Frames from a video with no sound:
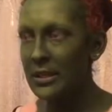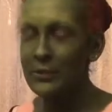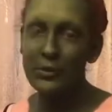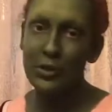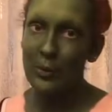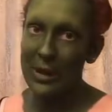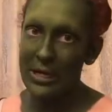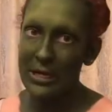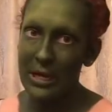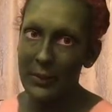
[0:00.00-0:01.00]
I'm so bad
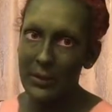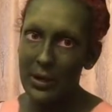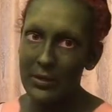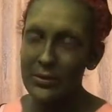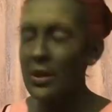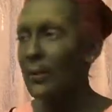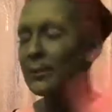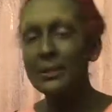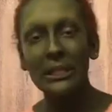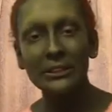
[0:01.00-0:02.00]
at eyebrows.
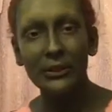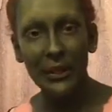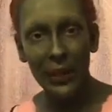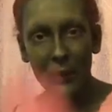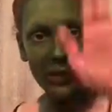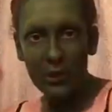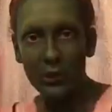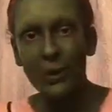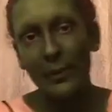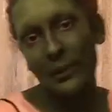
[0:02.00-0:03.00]
But that's okay, we're not gonna
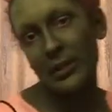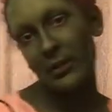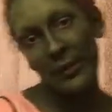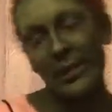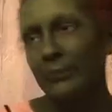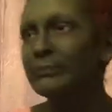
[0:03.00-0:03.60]
worry about that right now.